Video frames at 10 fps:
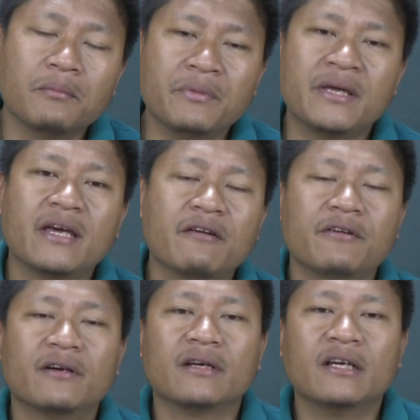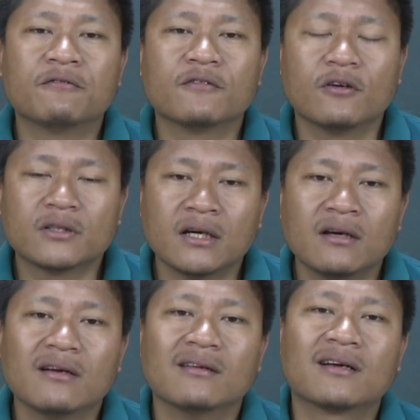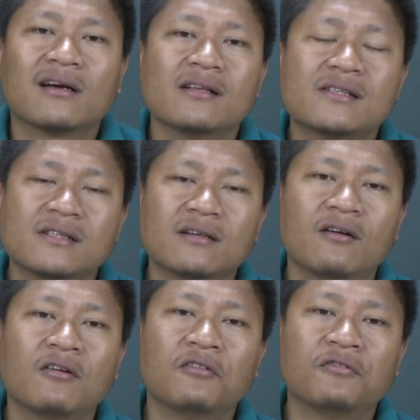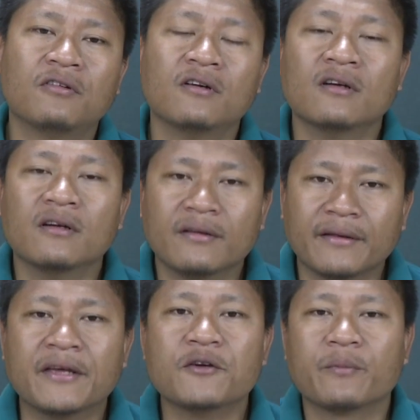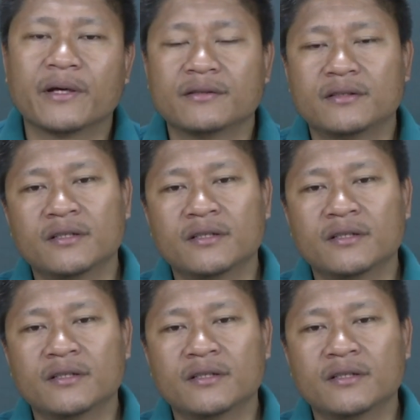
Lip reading: behavior, if not the culture of human.